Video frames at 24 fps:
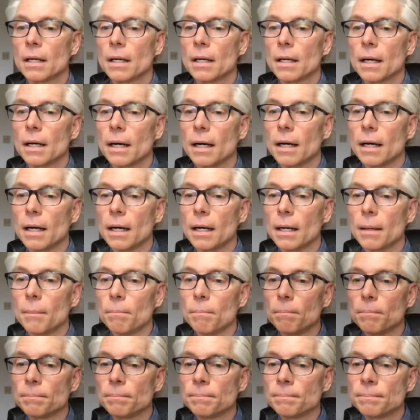
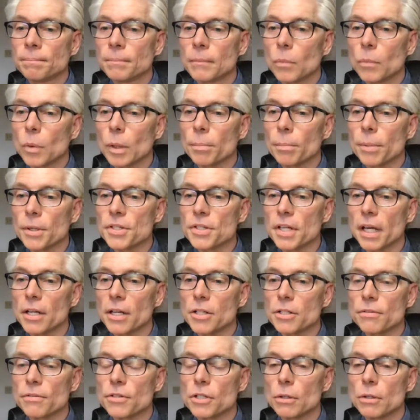What
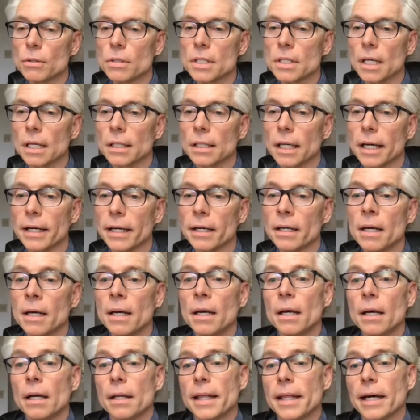percentage of students online?
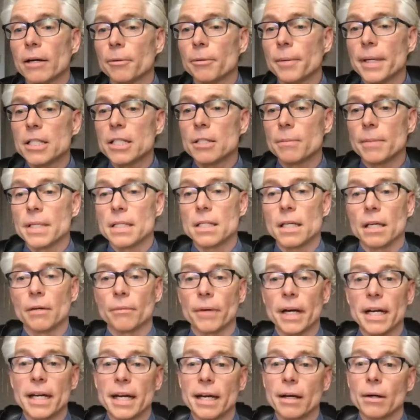That remains to be seen.
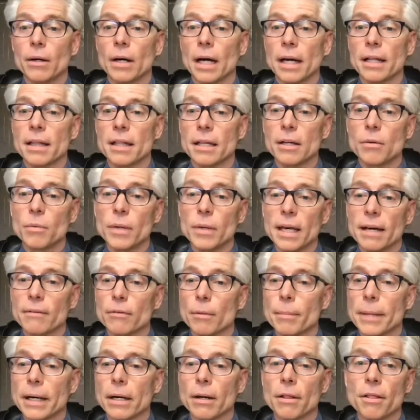Right now, I think we have
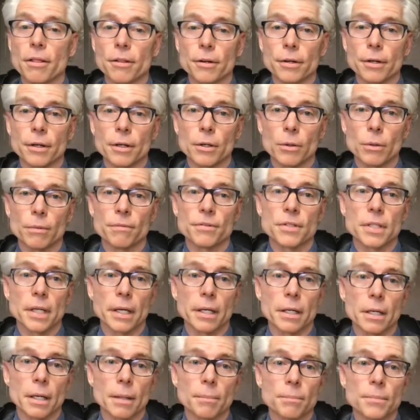about a 1/3 who have
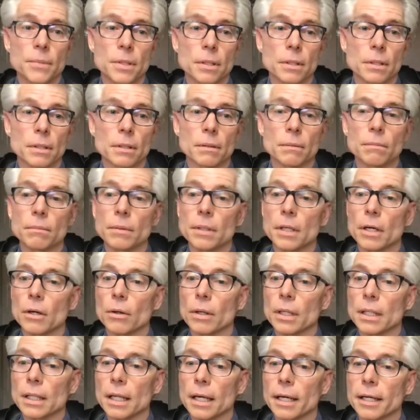signed up to go
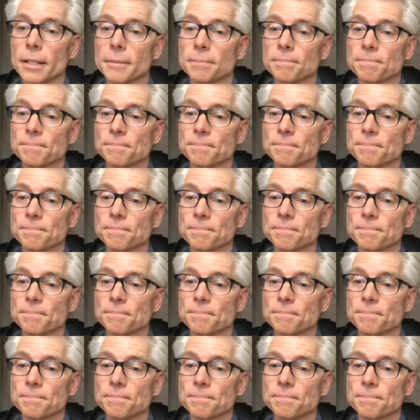online.